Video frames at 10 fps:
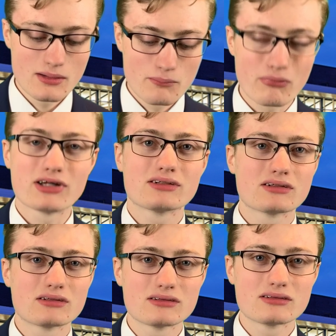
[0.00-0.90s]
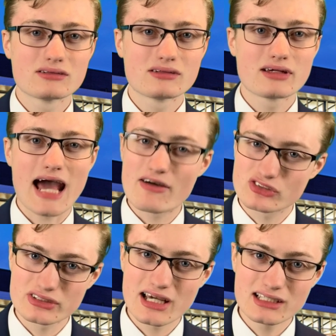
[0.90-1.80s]
But
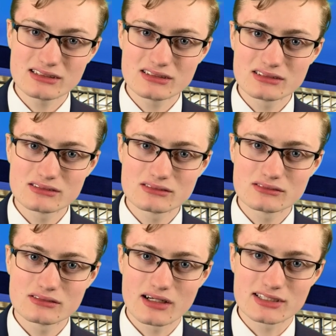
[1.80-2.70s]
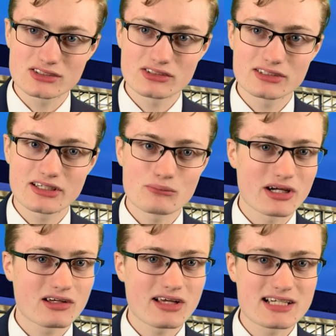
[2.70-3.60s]
after that, I started to get my
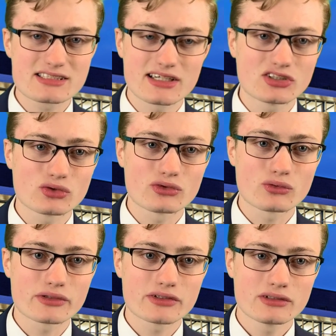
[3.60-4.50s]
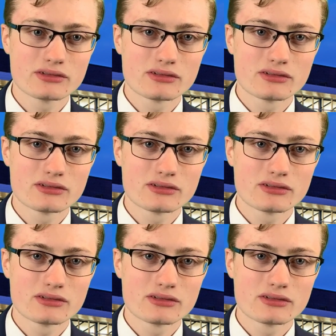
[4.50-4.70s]
class schedule in order.